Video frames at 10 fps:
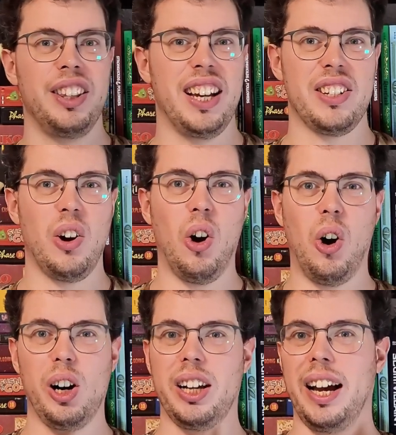There's
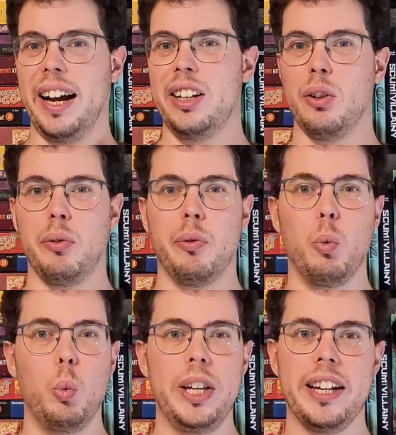all kinds of
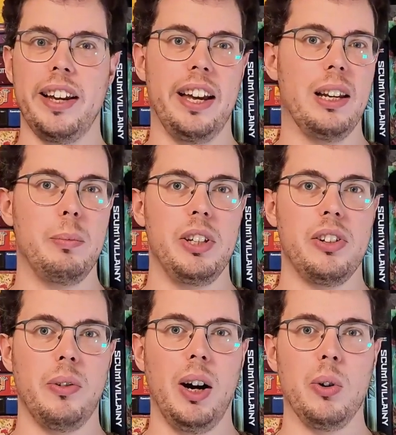weird enemies
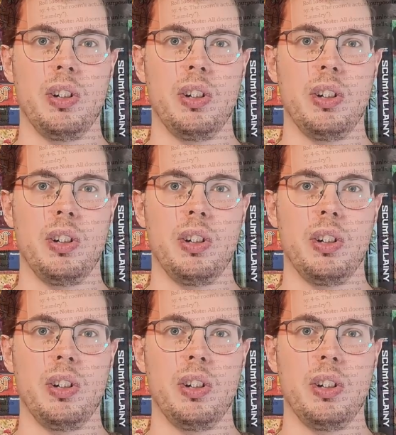around,